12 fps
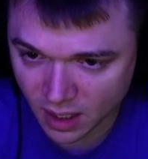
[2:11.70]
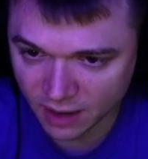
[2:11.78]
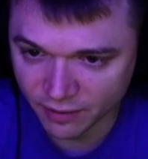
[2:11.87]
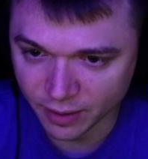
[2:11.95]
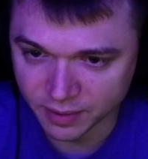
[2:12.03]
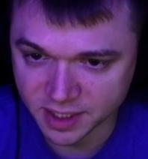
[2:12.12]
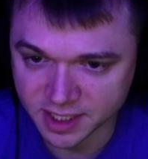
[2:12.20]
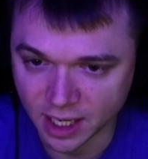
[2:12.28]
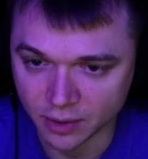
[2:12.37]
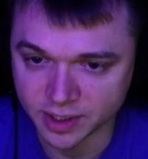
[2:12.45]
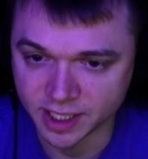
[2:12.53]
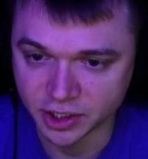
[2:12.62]
I forget what this
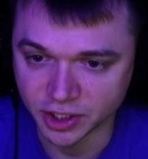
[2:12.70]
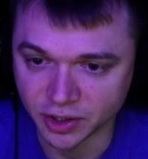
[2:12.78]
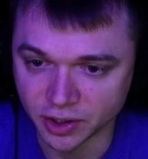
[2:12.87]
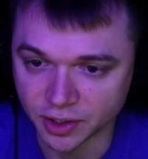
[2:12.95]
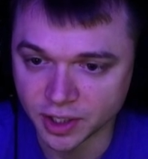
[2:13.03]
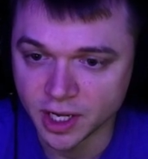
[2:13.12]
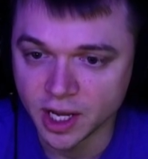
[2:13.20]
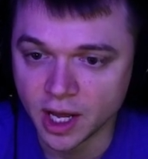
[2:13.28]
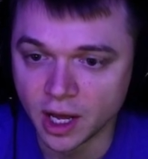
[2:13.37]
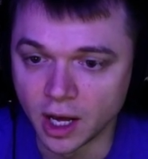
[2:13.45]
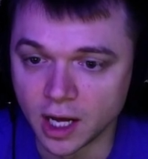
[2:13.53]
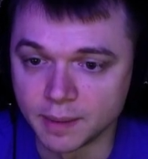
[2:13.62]
town is actually called.
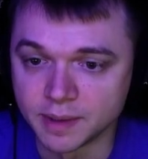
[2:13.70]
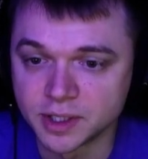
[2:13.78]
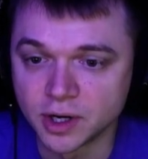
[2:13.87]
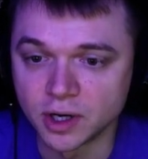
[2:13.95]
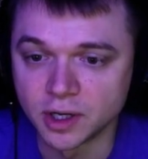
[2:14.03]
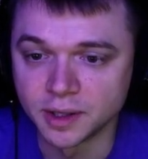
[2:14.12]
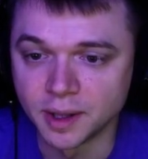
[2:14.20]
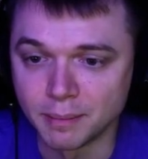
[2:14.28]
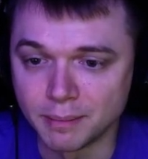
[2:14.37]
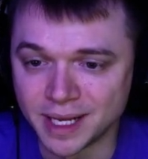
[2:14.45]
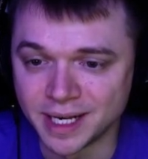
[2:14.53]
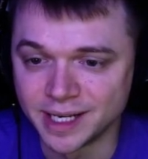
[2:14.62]
Um, it's called
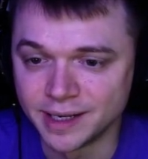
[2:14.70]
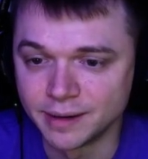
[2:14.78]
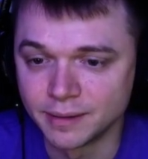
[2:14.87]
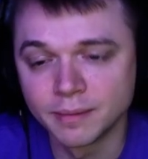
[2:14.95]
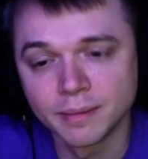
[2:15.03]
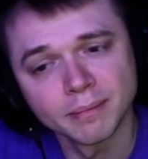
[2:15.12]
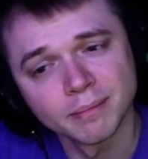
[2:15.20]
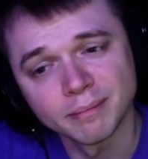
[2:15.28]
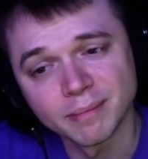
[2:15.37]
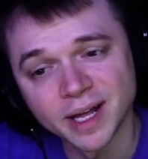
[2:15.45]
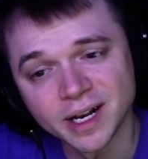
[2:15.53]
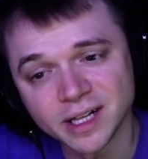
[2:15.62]
Med
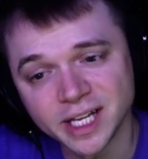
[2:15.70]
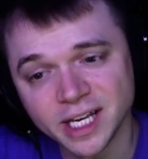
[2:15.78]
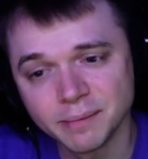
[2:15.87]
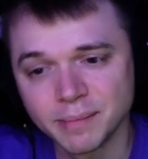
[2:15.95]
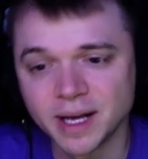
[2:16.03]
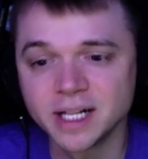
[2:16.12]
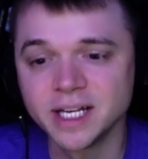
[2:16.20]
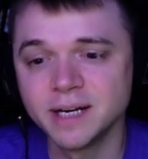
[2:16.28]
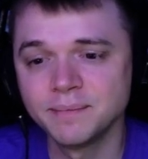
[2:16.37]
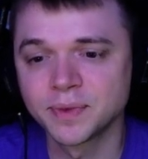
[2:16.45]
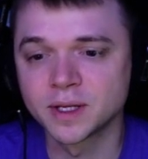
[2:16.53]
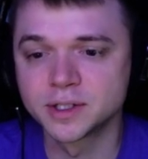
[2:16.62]
Medley, Medley.
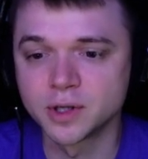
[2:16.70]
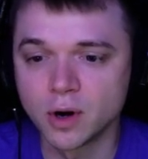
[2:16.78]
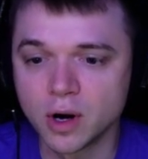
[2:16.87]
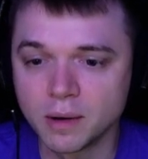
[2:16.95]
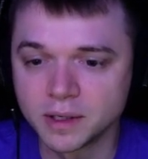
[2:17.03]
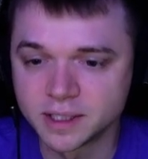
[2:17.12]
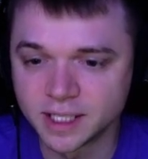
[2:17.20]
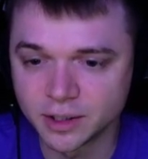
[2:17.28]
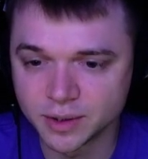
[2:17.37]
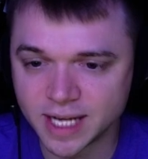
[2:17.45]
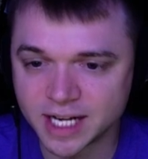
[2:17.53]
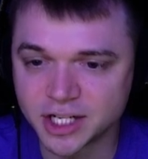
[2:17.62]
So
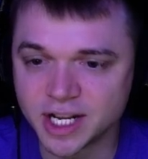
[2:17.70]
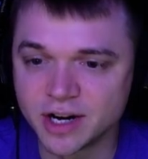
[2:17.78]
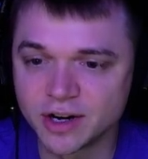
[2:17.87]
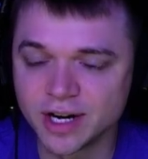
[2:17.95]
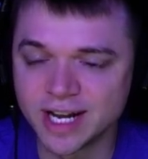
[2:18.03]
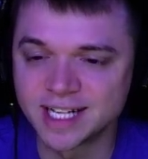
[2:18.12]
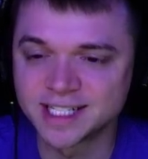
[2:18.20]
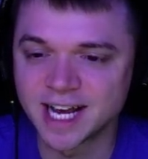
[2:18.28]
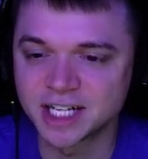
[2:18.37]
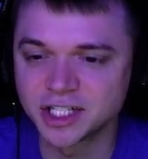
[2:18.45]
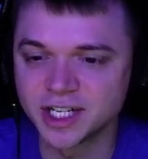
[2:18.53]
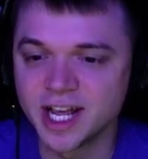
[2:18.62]
Ditto's actually here, and it's
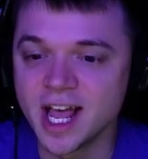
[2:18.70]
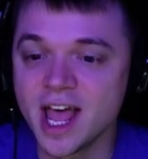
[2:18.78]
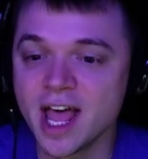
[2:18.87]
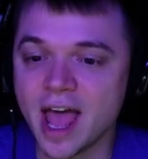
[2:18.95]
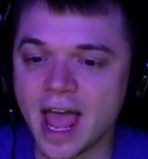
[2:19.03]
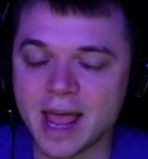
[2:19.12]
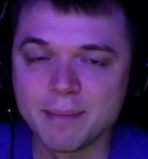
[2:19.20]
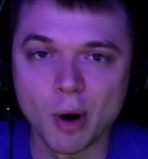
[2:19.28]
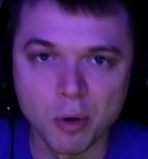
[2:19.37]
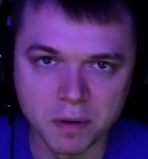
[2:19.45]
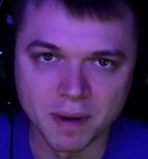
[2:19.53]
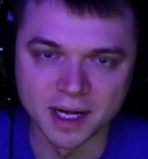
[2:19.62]
actually a
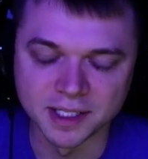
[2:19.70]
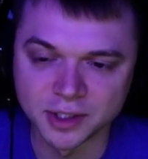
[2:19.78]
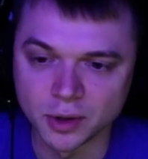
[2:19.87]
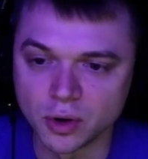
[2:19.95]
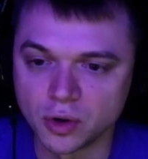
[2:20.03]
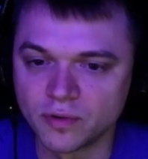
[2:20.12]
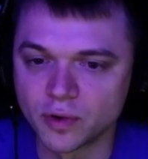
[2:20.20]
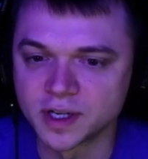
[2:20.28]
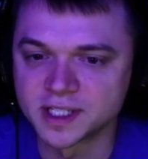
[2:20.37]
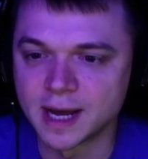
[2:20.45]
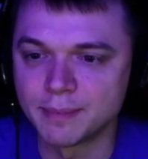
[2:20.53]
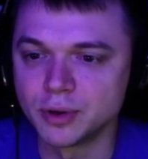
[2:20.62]
Pokemon. So for
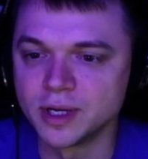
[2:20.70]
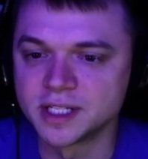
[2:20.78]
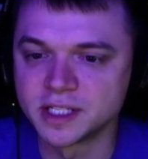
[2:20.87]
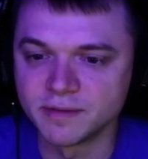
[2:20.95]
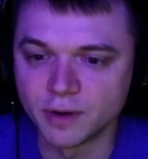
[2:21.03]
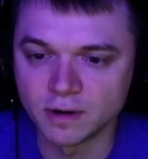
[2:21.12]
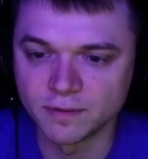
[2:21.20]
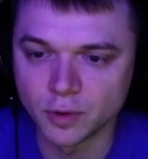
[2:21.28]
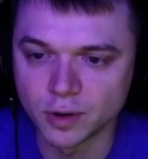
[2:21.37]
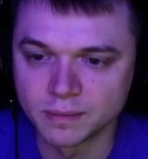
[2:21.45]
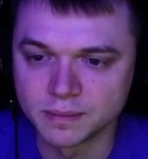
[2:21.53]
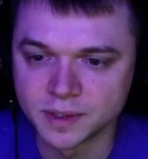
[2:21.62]
example, is the evolved
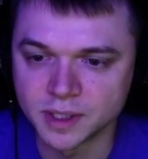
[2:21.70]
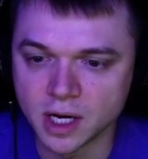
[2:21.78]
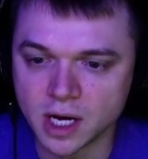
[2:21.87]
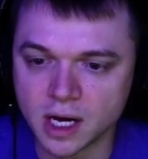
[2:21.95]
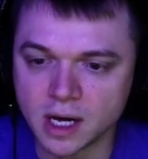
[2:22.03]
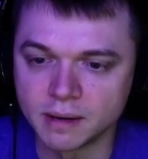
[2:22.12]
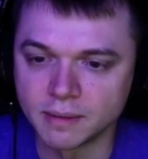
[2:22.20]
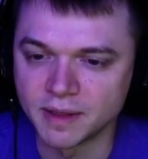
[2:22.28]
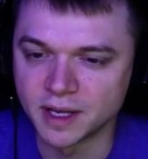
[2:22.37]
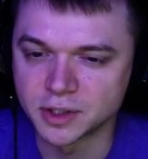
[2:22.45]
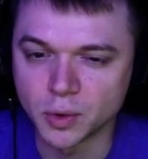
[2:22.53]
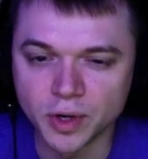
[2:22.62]
forms, uh, I
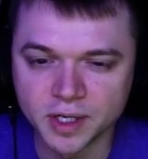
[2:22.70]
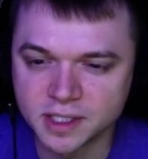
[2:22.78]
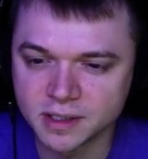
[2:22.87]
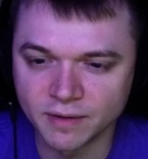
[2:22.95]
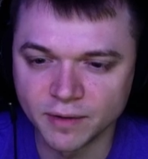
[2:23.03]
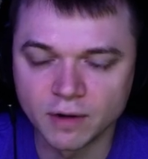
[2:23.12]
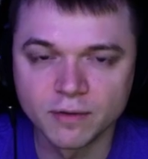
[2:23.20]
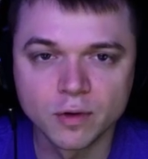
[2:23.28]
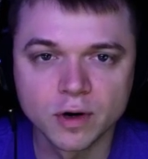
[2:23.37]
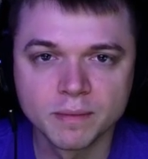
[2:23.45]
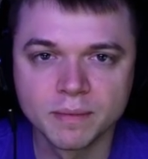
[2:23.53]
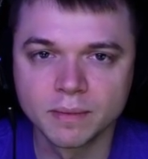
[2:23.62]
think it's Oink's evolved
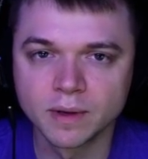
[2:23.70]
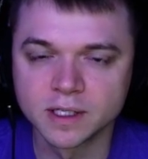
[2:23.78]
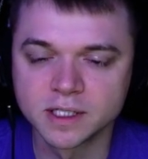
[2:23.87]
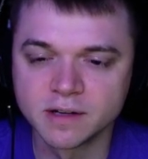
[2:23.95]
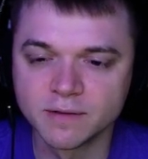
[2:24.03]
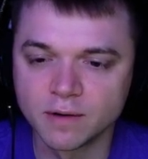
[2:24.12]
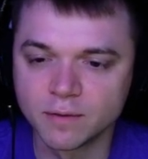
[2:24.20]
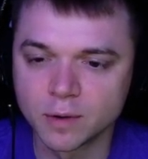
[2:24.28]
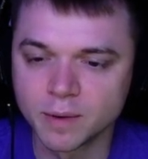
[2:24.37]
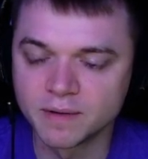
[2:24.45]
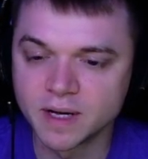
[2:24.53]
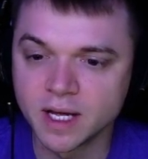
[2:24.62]
form is the evolved form
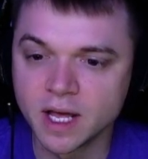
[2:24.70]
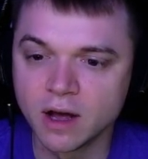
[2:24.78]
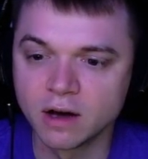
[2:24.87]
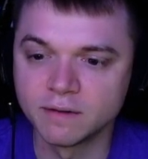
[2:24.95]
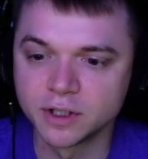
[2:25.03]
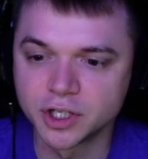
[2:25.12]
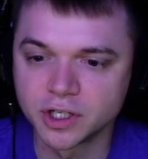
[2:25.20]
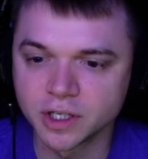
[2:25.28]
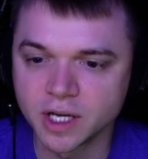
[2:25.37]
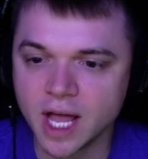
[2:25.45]
of it, of Lechonk.